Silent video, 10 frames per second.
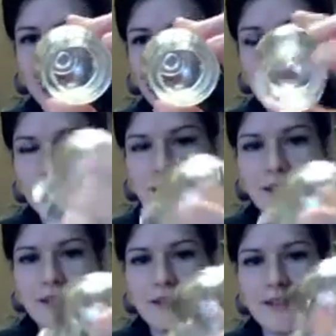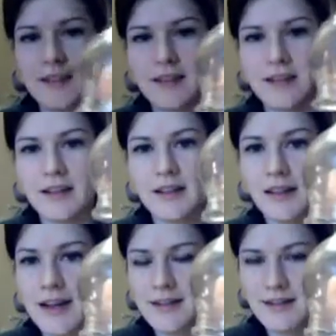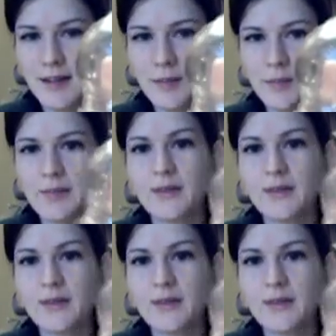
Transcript: This is a glass cup.